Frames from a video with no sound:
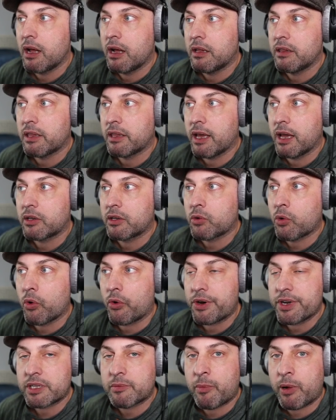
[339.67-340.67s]
that
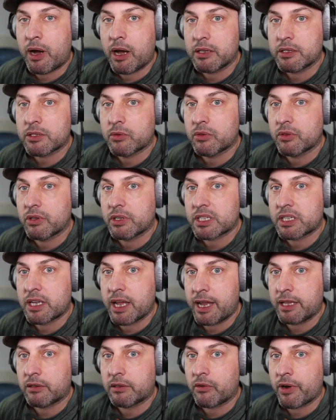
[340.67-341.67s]
corresponds to this
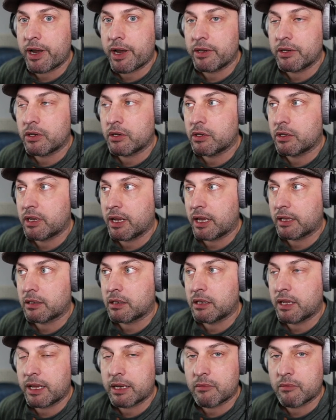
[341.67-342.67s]
date range,
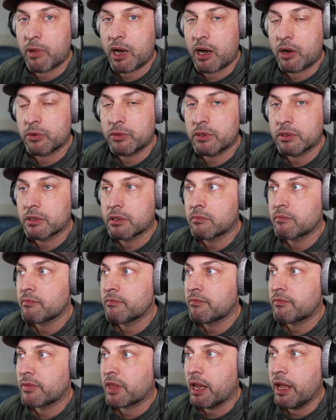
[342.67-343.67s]
that date amount.
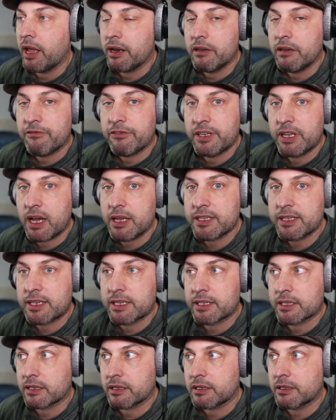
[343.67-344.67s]
And if it does
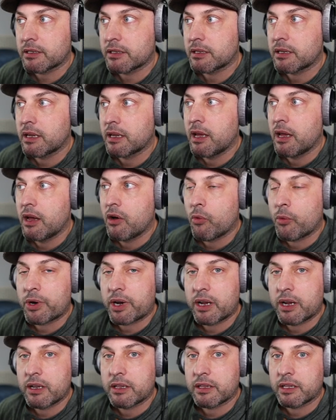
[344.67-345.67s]
exist, we're
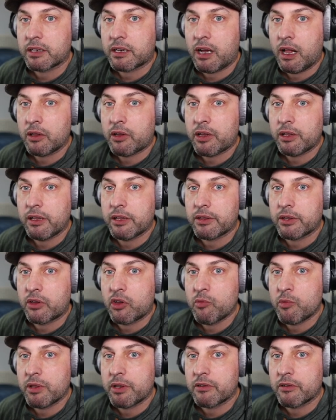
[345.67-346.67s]
going to then calculate the
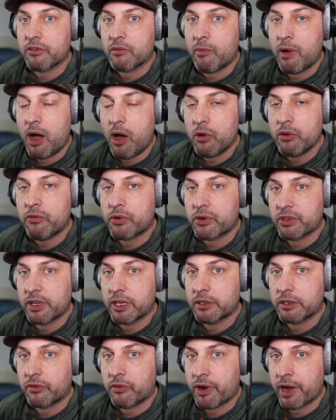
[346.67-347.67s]
cumulative amount for
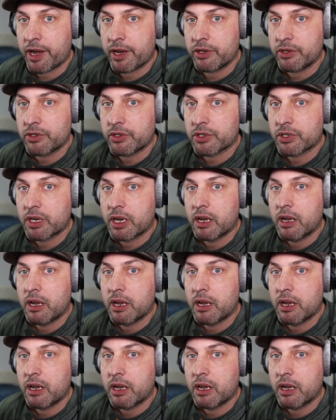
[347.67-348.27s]
that range